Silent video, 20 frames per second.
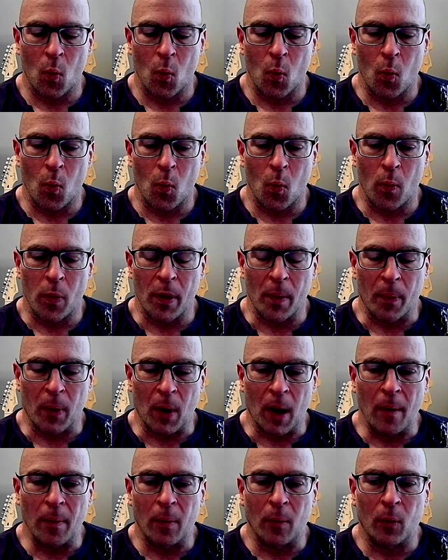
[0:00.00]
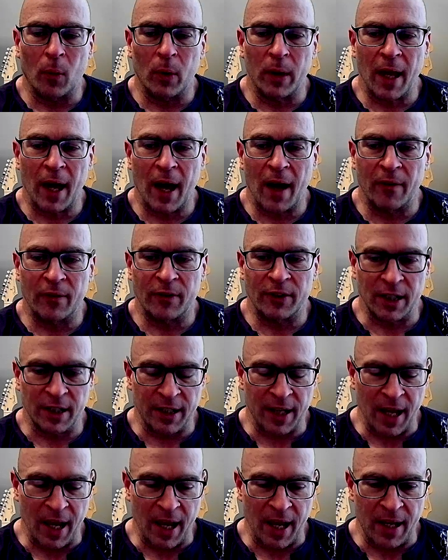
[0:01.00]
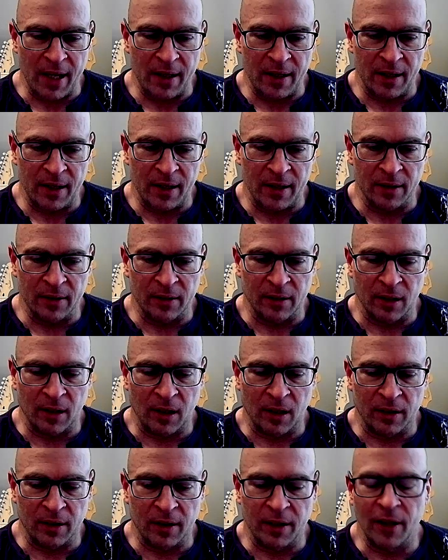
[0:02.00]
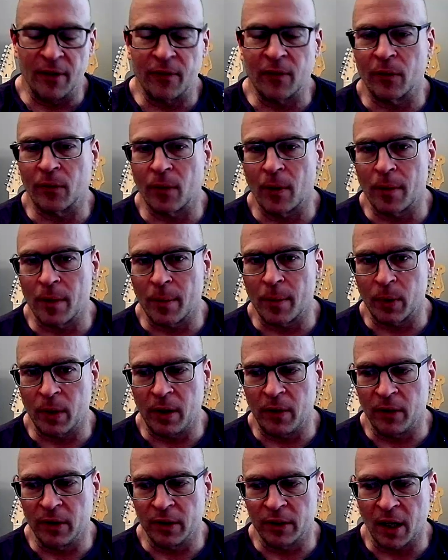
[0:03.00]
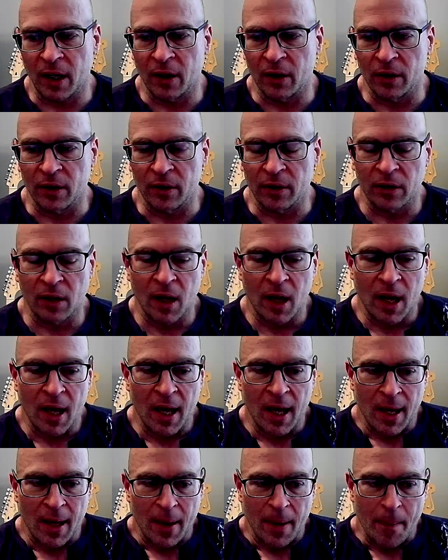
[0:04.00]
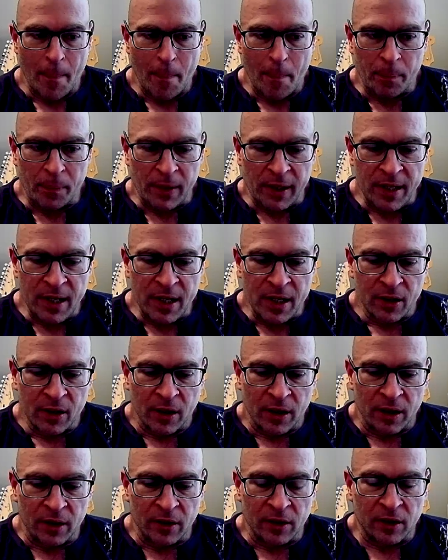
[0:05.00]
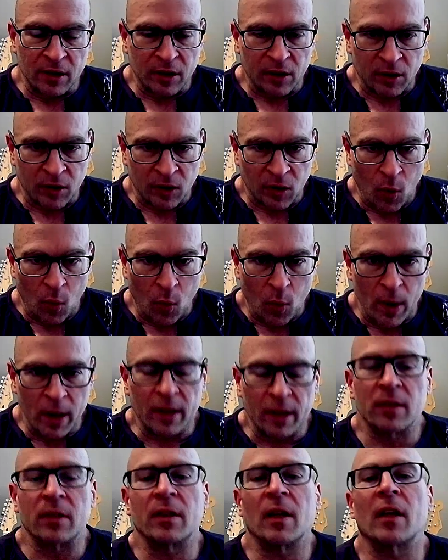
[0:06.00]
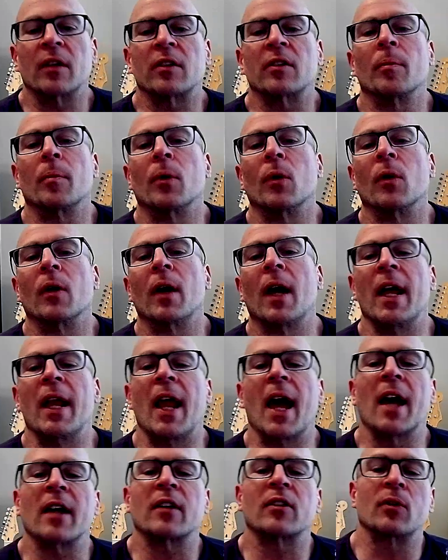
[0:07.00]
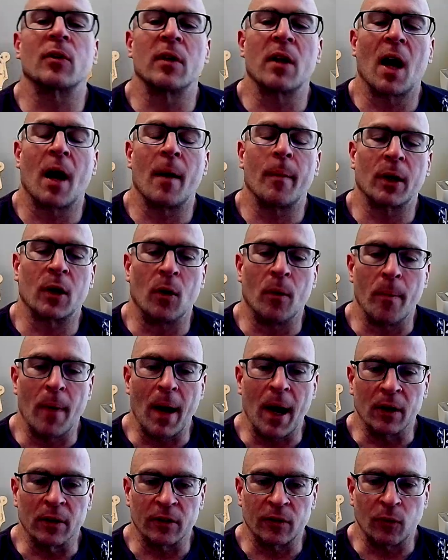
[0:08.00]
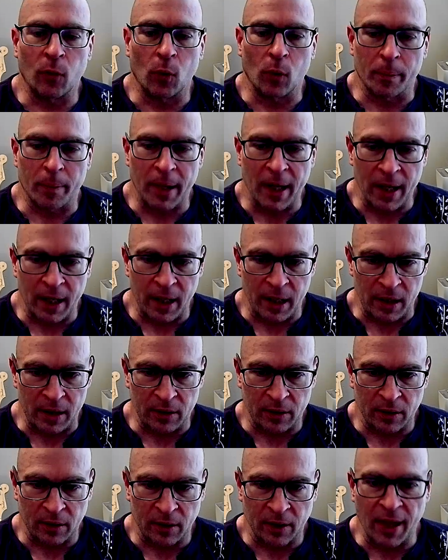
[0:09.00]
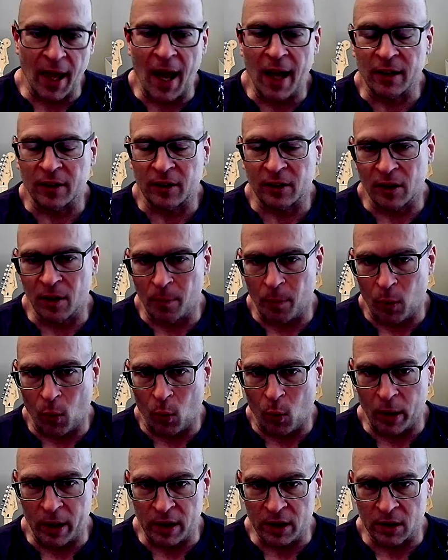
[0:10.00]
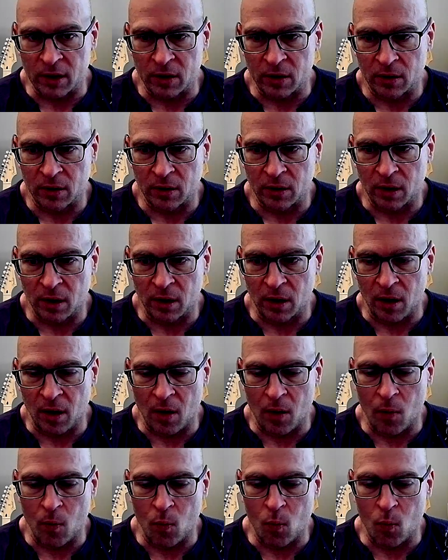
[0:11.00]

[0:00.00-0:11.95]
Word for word: the problem we have today is is different from the previous eras. Gear is so accessible at astronomical amounts for pennies. That's the point. Um,